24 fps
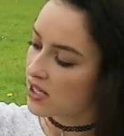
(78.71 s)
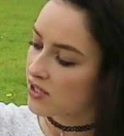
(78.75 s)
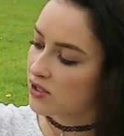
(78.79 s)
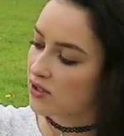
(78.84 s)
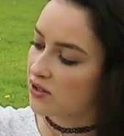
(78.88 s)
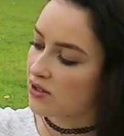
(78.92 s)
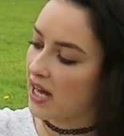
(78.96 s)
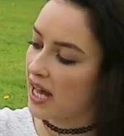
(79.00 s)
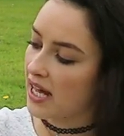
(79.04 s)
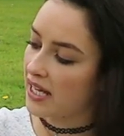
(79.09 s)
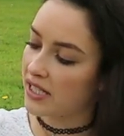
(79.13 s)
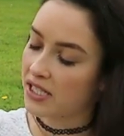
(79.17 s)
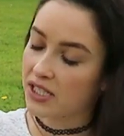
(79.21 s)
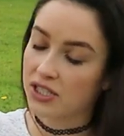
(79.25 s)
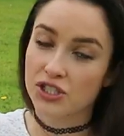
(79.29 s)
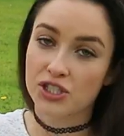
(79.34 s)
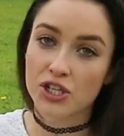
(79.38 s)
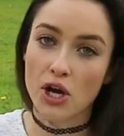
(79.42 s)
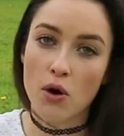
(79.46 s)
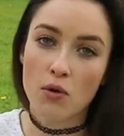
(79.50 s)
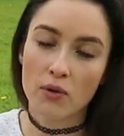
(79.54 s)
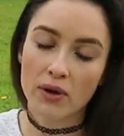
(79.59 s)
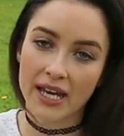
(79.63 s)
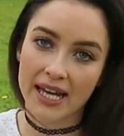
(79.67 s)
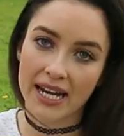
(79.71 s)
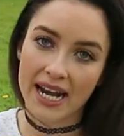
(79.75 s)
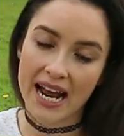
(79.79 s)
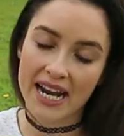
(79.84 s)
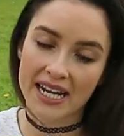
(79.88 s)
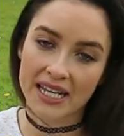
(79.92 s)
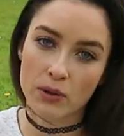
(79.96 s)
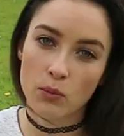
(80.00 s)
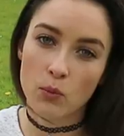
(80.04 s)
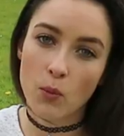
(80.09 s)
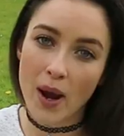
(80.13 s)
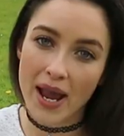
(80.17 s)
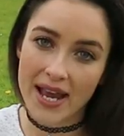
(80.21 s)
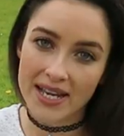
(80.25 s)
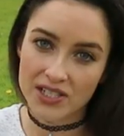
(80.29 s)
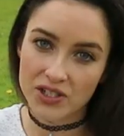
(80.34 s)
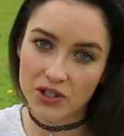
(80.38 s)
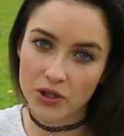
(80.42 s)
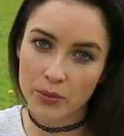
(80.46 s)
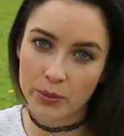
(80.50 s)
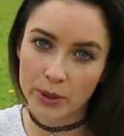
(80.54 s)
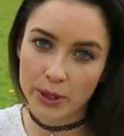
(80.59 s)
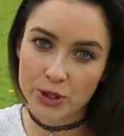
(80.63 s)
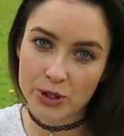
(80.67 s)
so that you don't get any wet
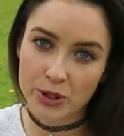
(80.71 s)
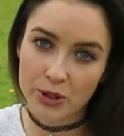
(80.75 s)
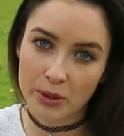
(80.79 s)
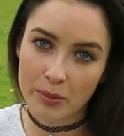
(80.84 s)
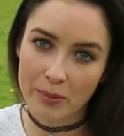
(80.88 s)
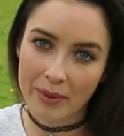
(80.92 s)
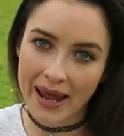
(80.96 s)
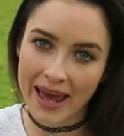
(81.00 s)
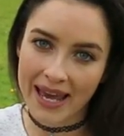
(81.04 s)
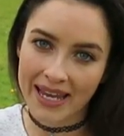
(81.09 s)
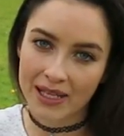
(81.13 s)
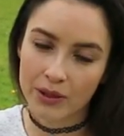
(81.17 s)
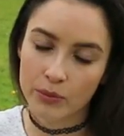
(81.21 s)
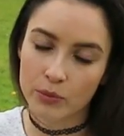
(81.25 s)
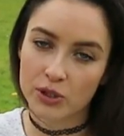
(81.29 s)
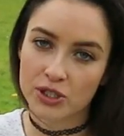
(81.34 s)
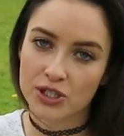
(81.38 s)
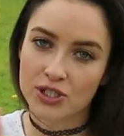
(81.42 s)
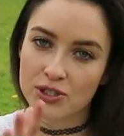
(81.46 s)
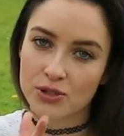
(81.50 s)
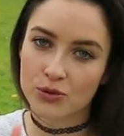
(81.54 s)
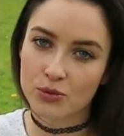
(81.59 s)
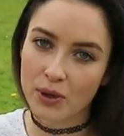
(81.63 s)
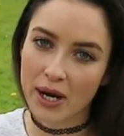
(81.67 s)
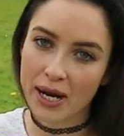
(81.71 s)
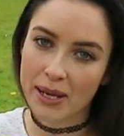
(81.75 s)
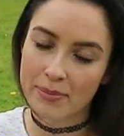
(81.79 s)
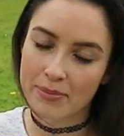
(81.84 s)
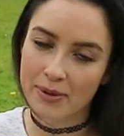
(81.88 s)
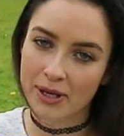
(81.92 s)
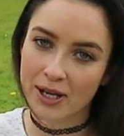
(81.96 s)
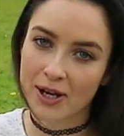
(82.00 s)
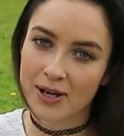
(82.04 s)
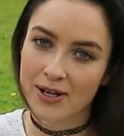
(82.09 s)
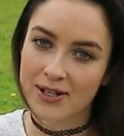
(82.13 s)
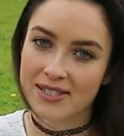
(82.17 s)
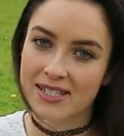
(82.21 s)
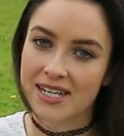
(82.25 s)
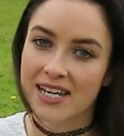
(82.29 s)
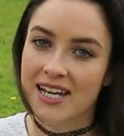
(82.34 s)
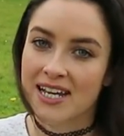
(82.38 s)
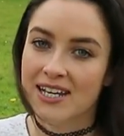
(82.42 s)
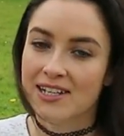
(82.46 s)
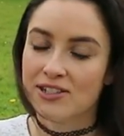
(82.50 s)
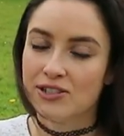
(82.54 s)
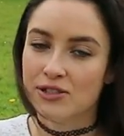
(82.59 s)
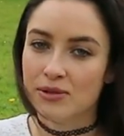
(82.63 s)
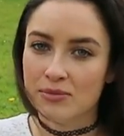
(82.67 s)
coming through the blanket which is great because
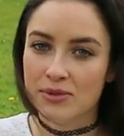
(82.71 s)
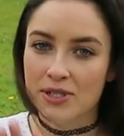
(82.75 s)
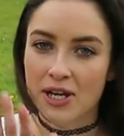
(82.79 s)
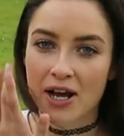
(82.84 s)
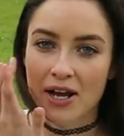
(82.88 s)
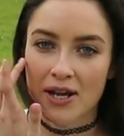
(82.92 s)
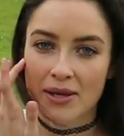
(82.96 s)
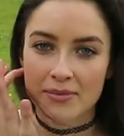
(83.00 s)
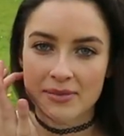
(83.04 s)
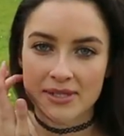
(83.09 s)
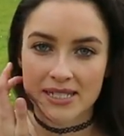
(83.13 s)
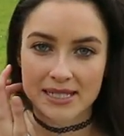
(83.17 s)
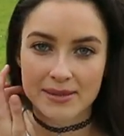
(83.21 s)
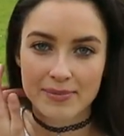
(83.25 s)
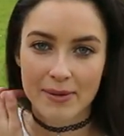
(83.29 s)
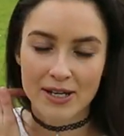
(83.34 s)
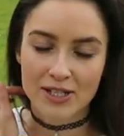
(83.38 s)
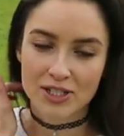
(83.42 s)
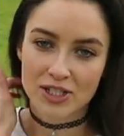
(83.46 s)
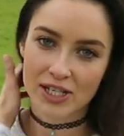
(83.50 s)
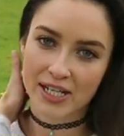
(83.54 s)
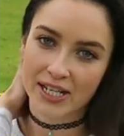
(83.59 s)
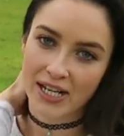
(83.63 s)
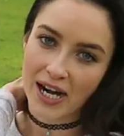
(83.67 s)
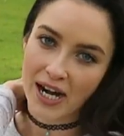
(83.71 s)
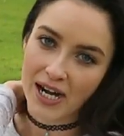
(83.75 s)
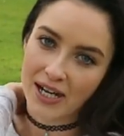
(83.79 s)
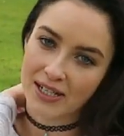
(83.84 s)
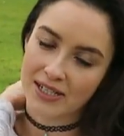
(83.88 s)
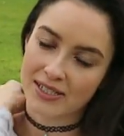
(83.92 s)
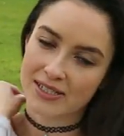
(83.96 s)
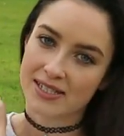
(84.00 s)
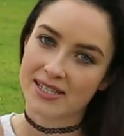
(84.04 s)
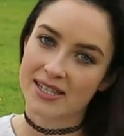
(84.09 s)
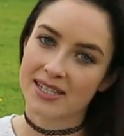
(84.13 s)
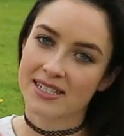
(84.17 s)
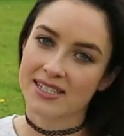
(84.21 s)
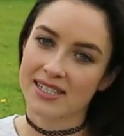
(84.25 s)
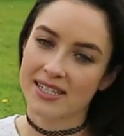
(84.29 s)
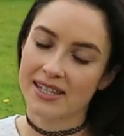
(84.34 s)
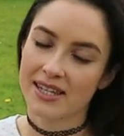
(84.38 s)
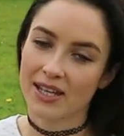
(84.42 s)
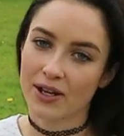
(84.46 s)
sometimes especially in Ireland the,